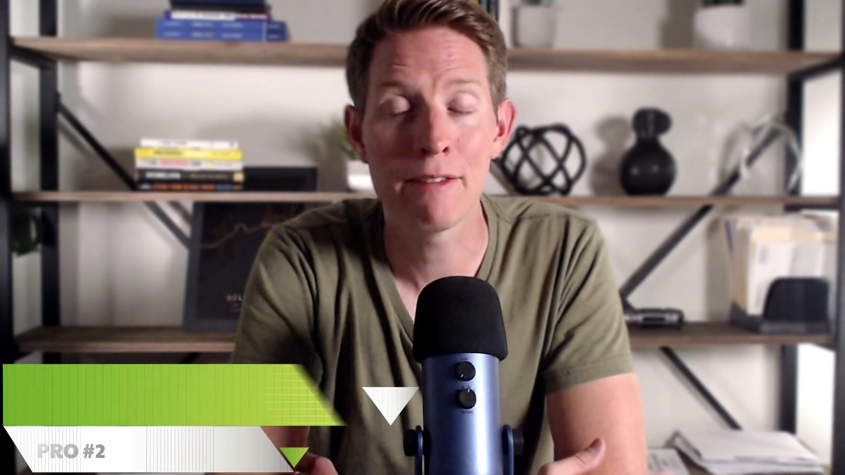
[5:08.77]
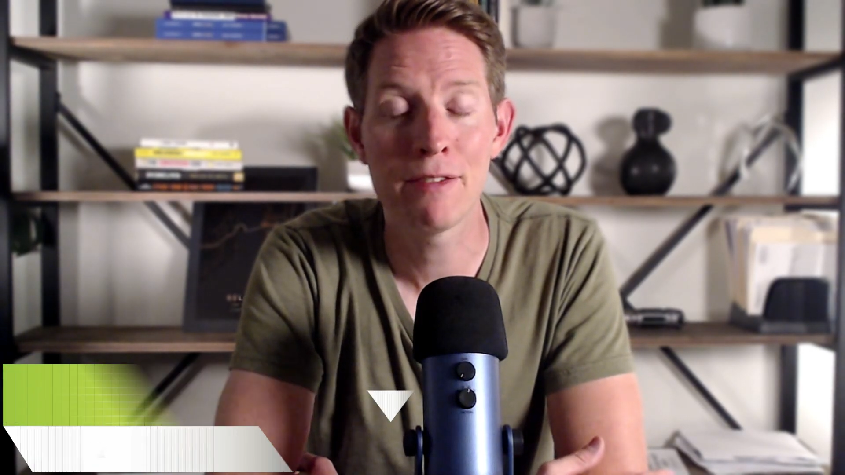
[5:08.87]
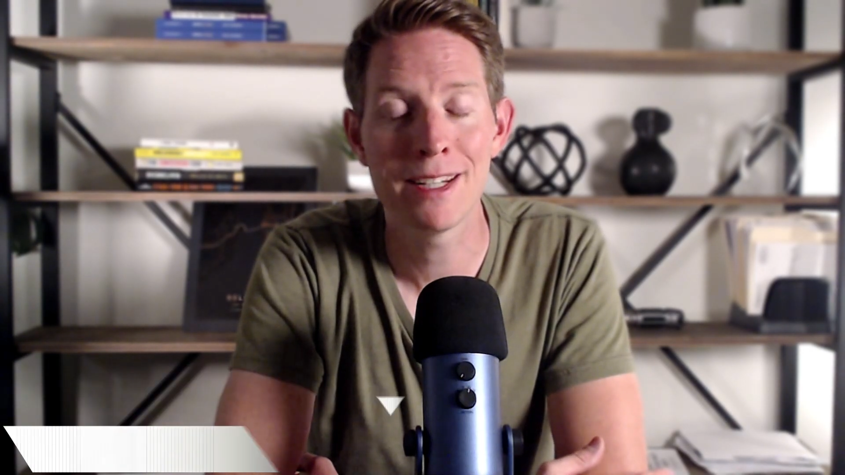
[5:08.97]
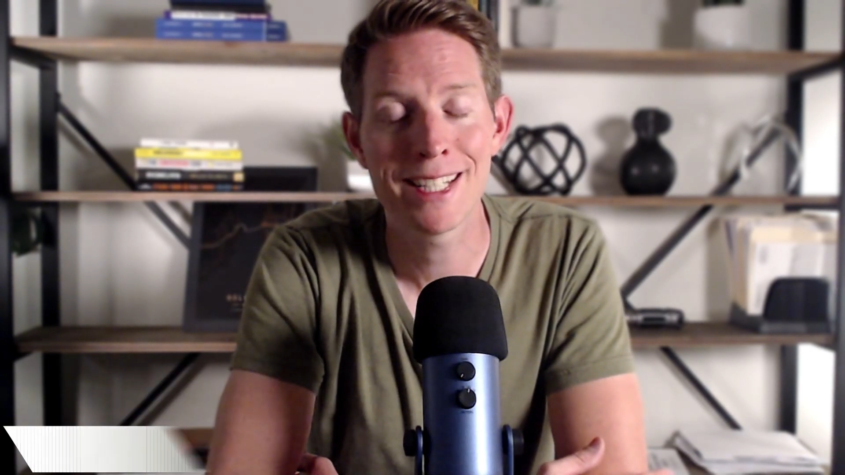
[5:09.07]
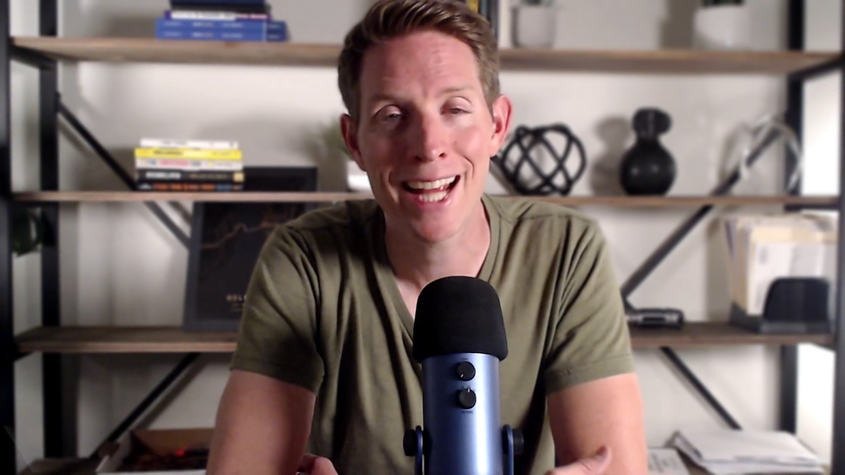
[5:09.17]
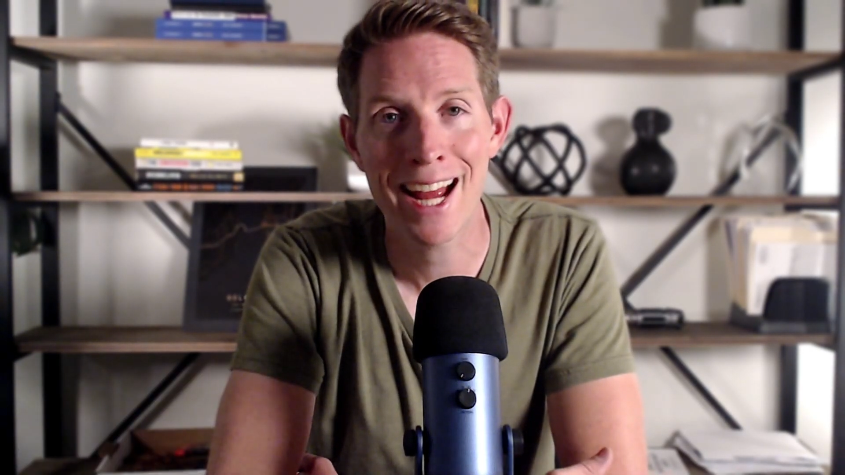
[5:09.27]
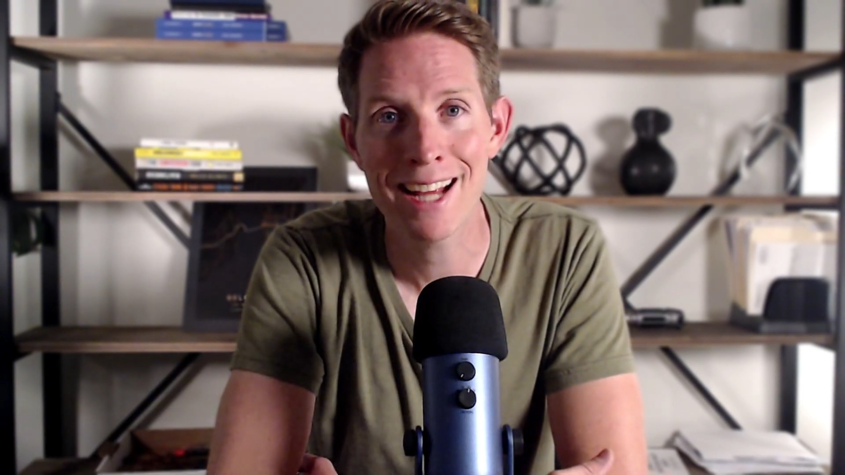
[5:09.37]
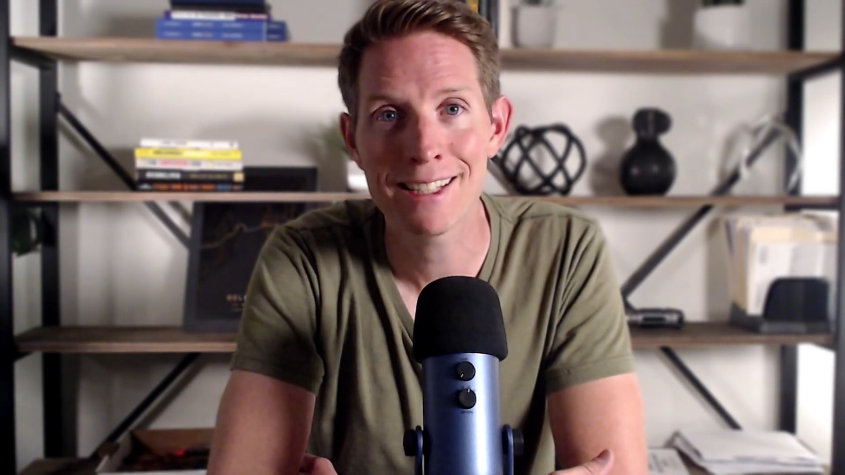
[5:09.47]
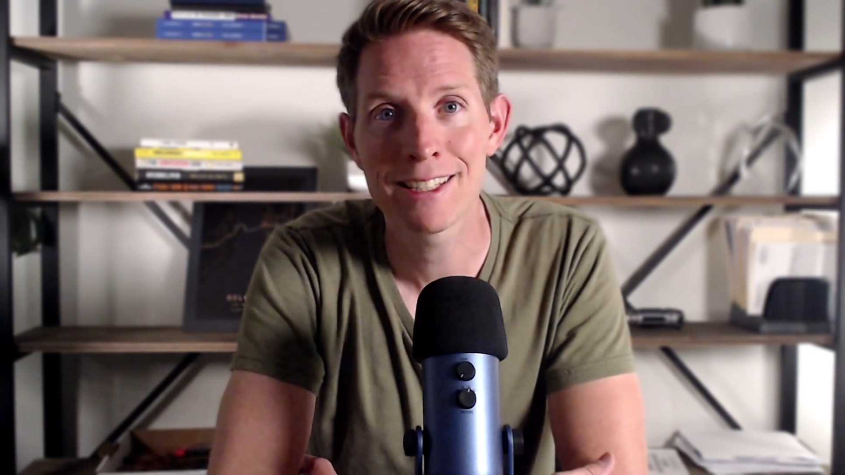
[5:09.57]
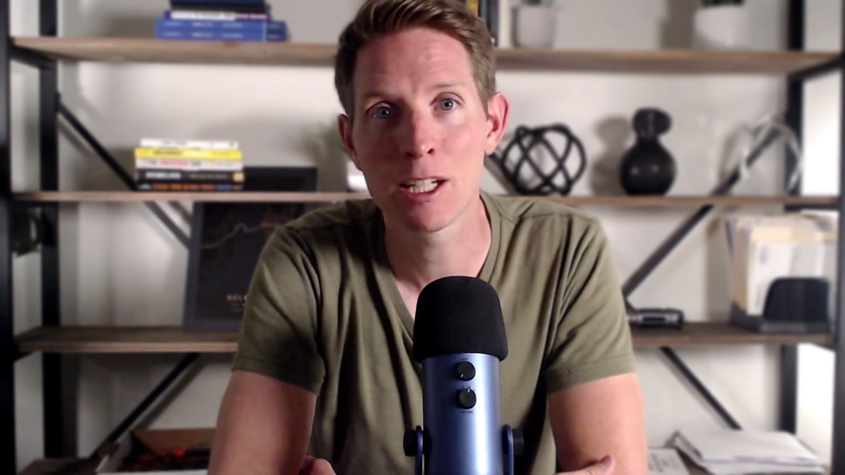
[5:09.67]

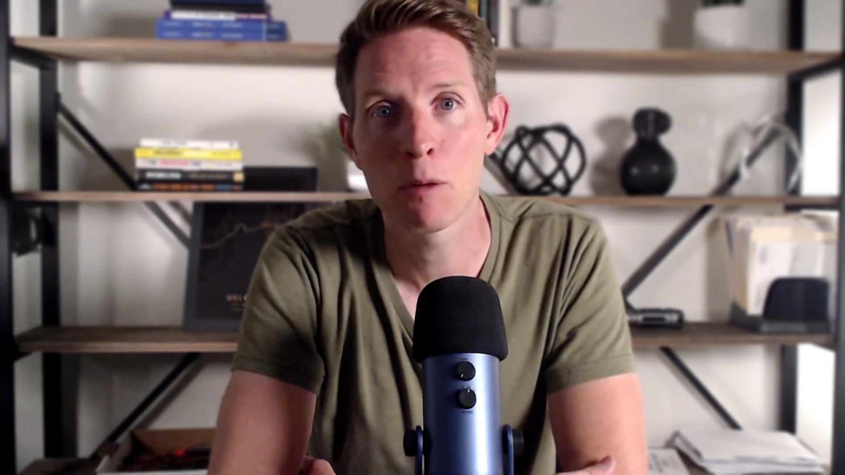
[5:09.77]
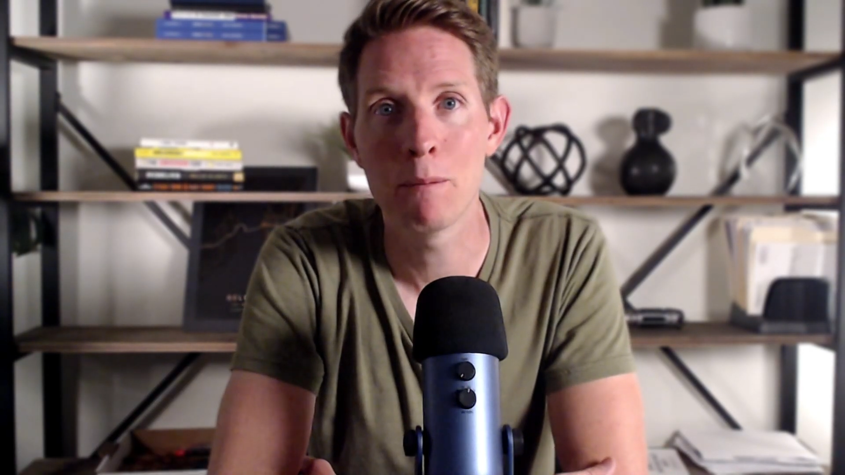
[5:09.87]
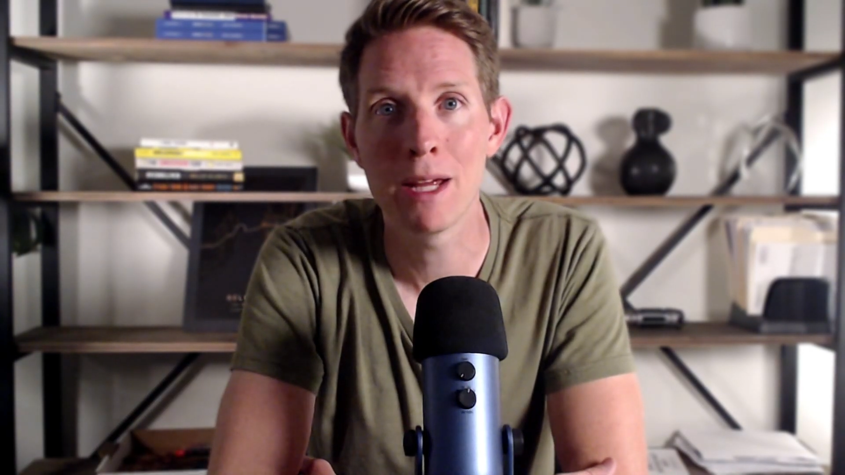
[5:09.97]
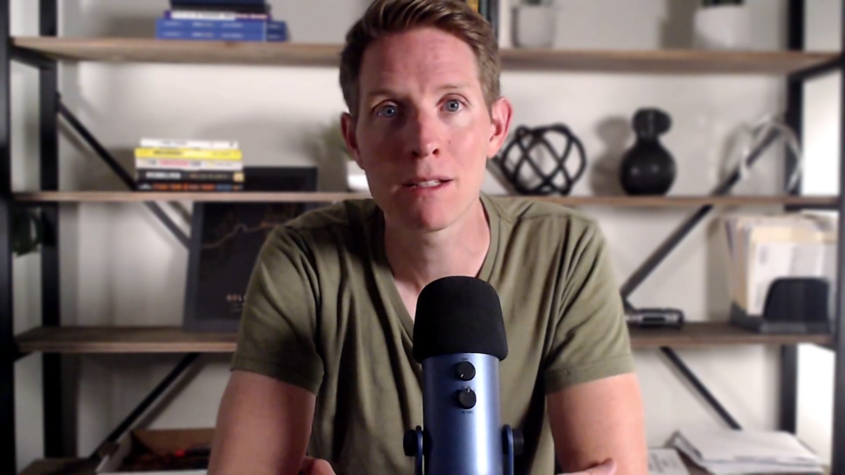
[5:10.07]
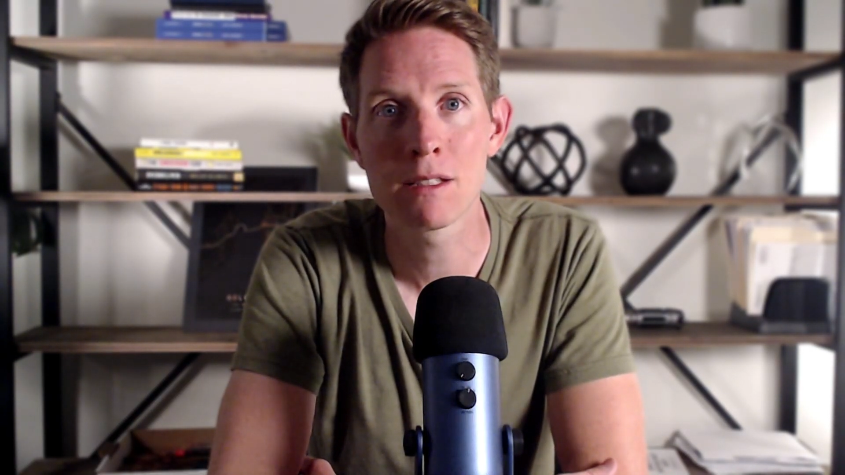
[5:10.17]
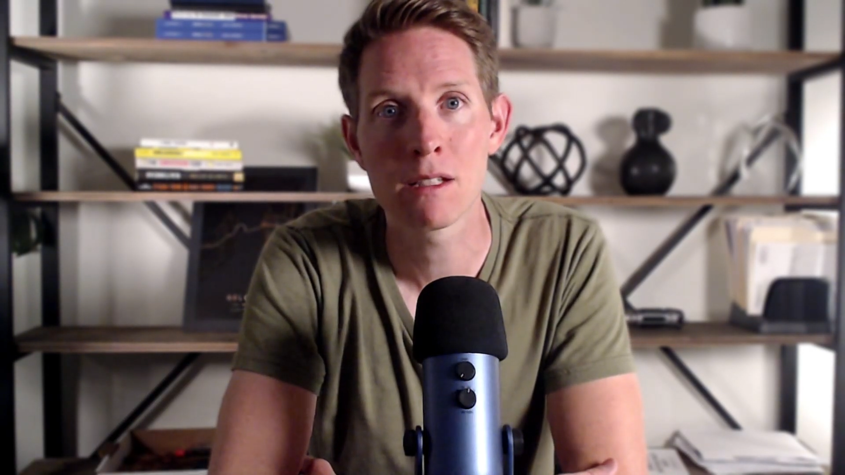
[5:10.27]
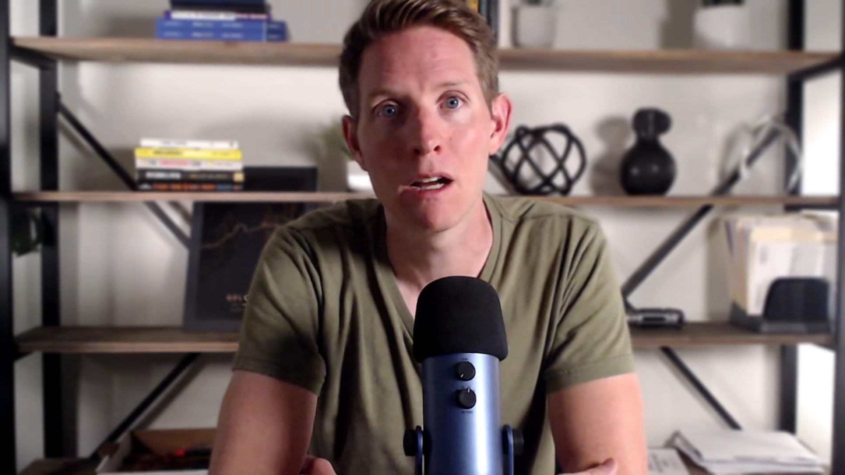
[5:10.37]
fantastic mix